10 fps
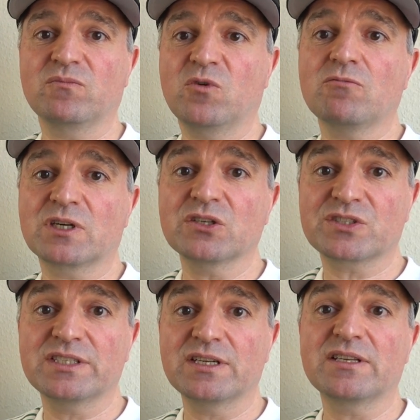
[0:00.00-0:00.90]
what were
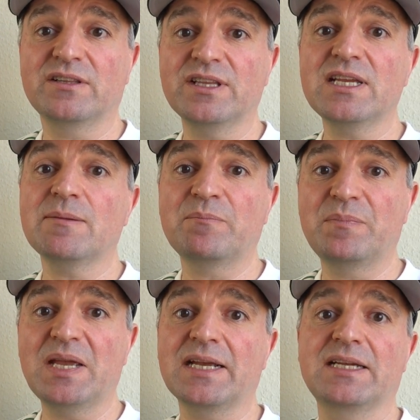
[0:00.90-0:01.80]
considered the
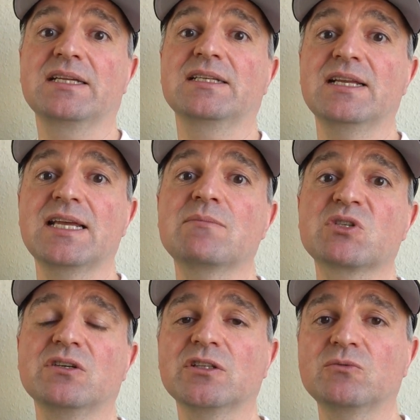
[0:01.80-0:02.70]
big
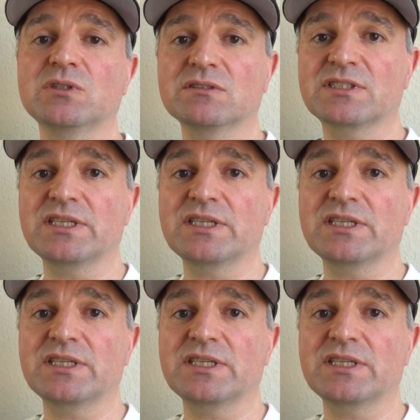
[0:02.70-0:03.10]
names on the world